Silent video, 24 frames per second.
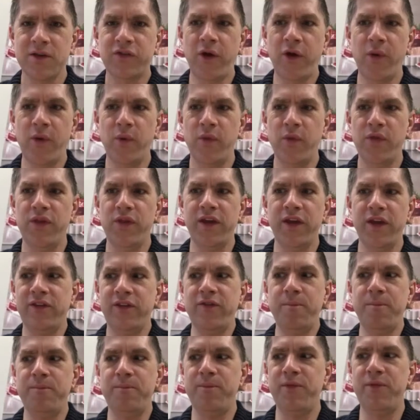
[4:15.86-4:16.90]
So
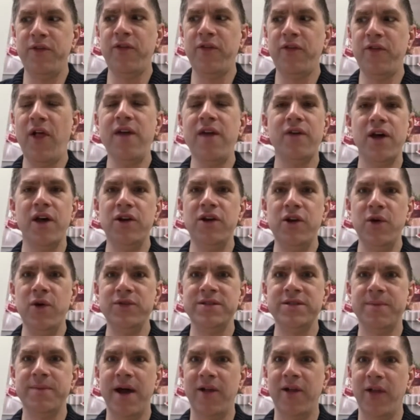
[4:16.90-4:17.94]
there's a lot of
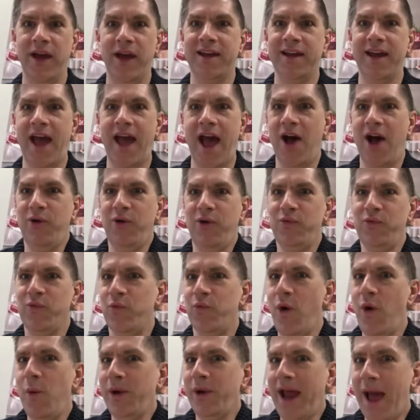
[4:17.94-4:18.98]
unknowns about like
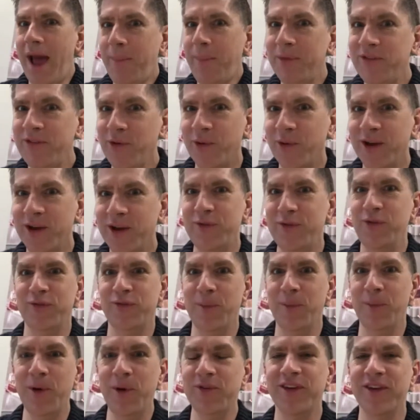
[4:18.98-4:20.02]
what would happen to it if you
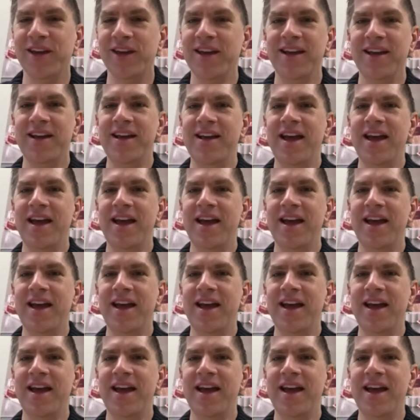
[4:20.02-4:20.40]
smoked it,